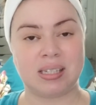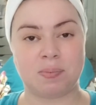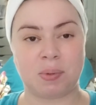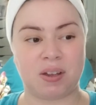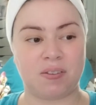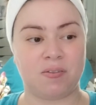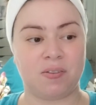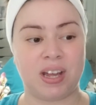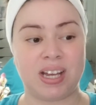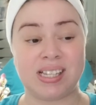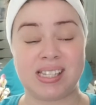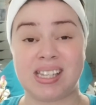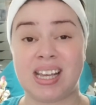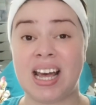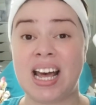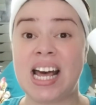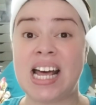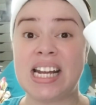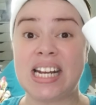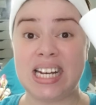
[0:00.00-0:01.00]
to my face
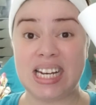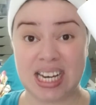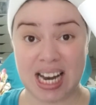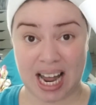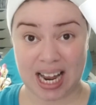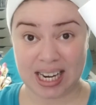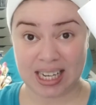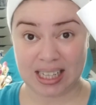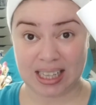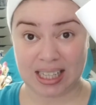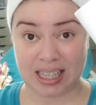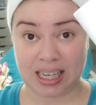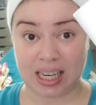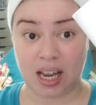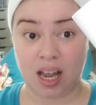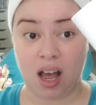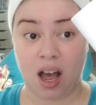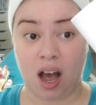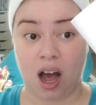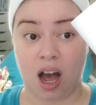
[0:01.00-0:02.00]
nightly,